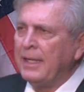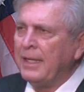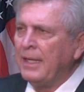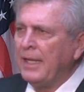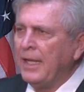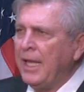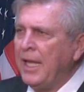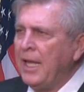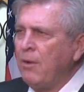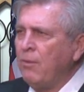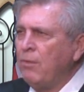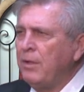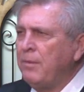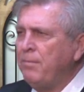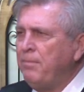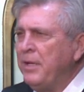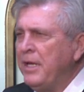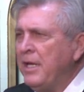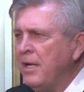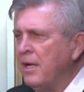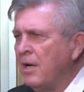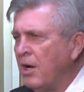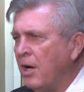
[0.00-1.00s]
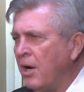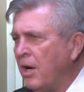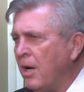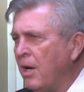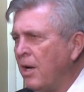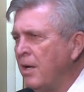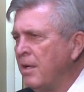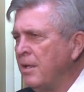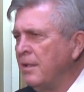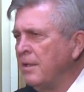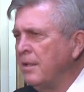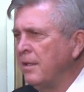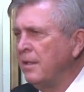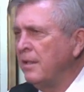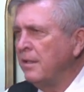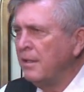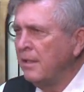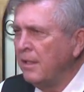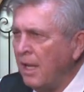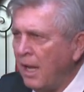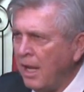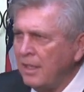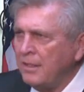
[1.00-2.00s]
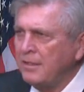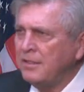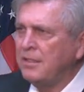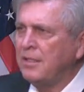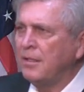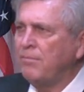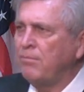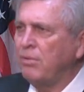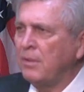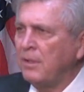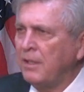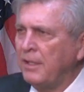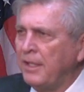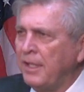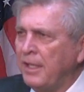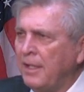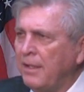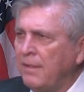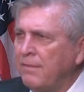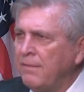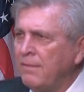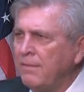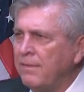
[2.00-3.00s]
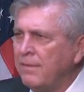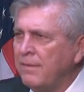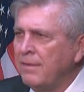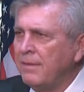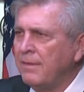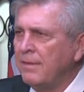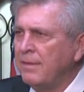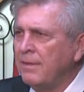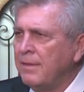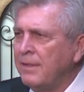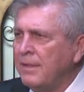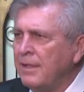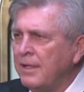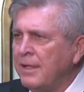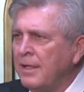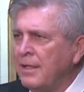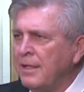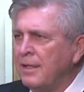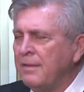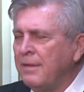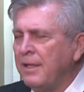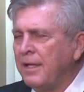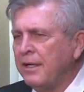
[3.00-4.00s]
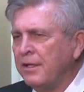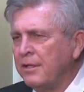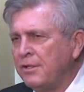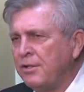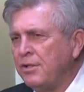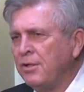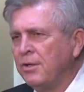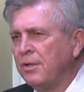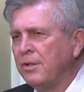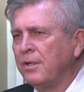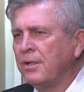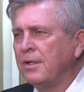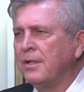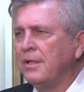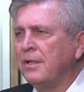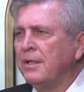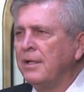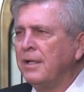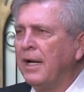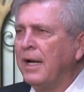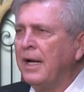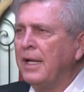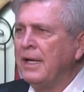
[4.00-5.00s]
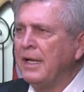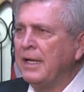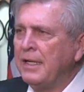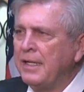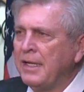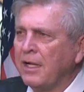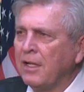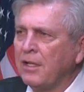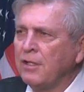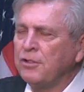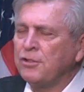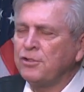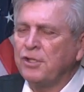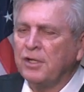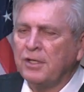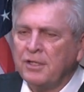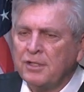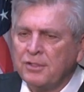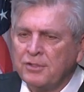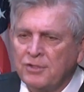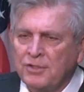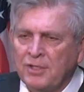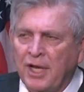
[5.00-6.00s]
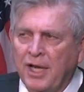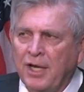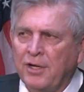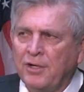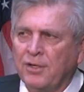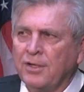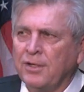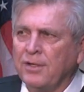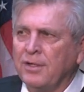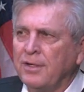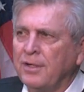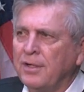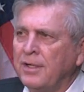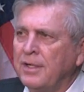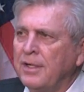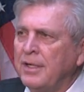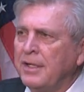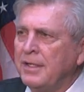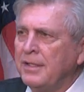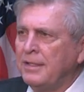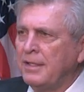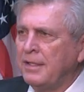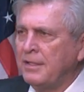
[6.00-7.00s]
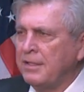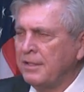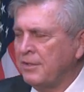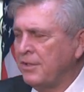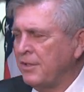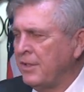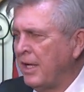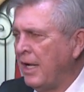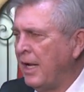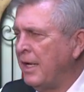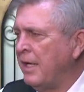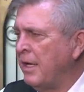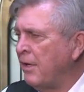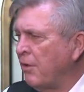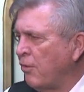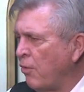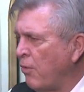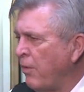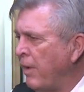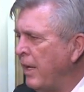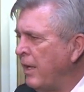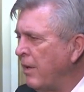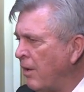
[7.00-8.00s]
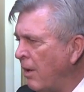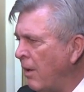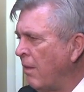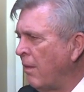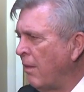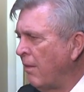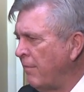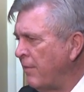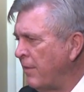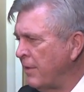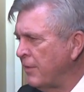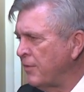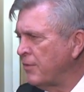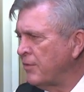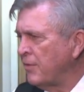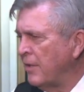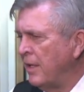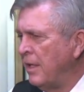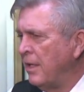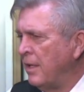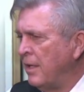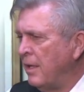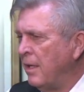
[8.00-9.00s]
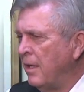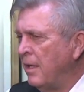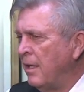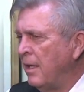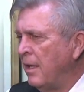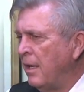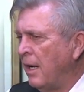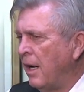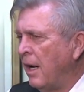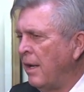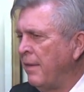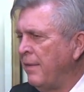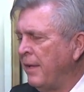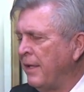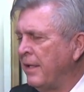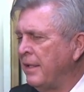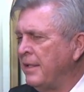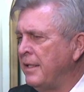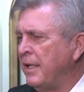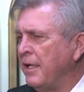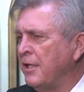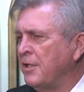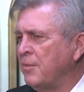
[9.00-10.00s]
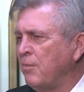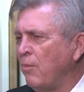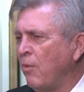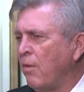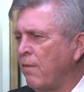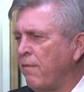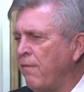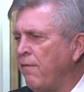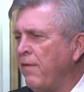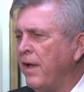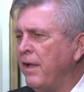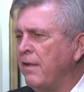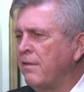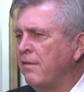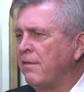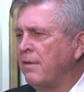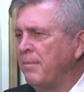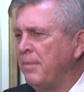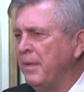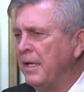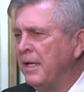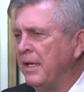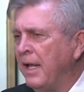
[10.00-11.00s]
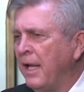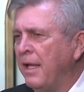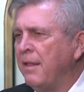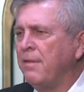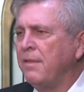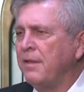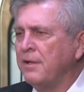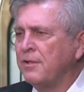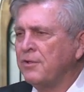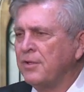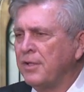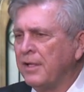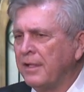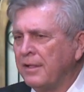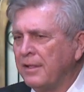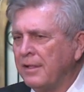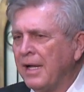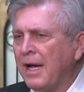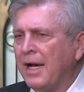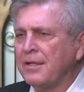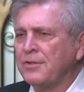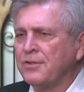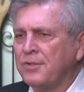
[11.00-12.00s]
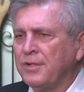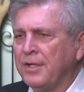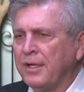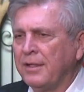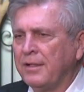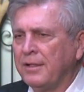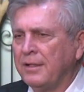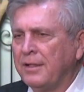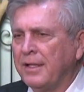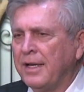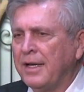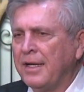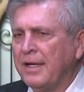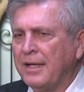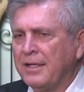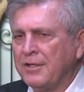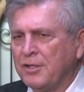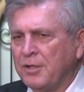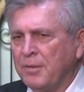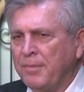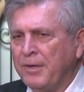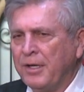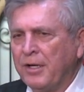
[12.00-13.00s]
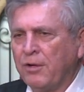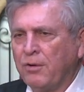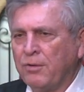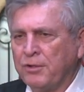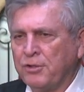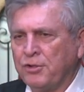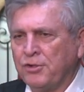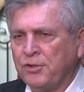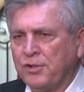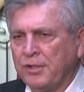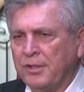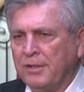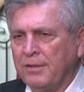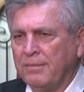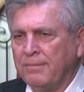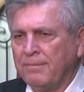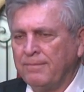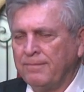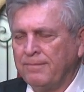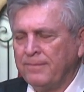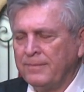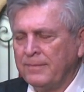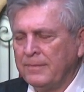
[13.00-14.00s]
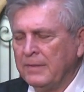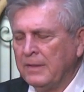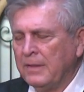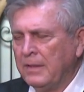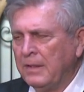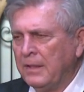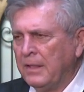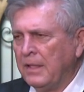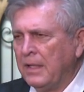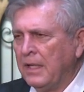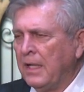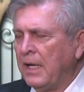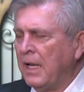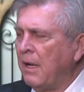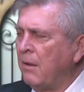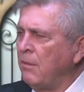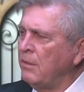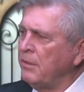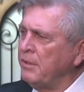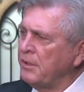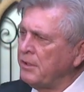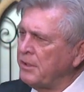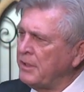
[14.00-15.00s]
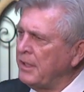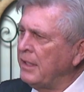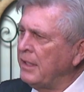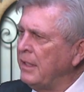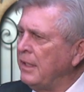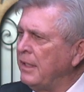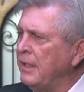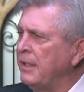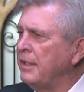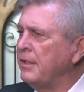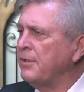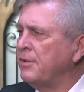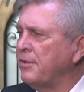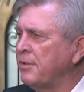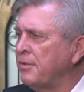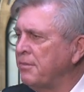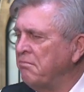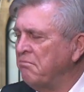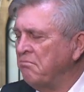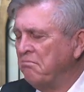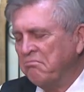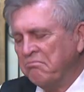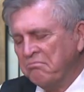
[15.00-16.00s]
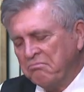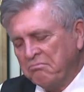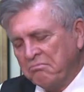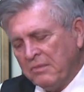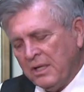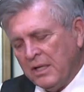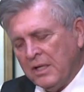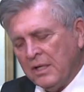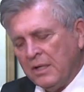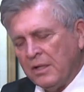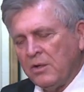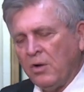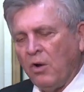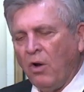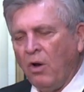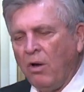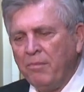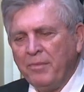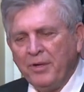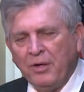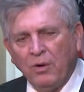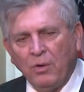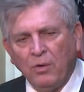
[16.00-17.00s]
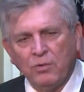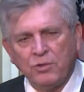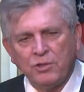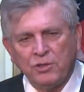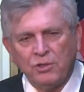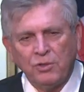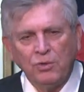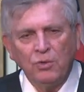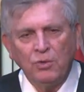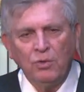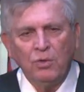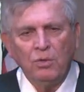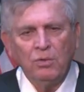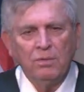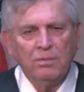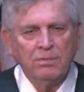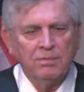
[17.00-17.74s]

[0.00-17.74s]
It would be hard not to believe that it took an intelligent designer to design and create all of this. I think it takes more faith to be an atheist and agnostic than it does to be a Christian. And I will just tell this call me old school,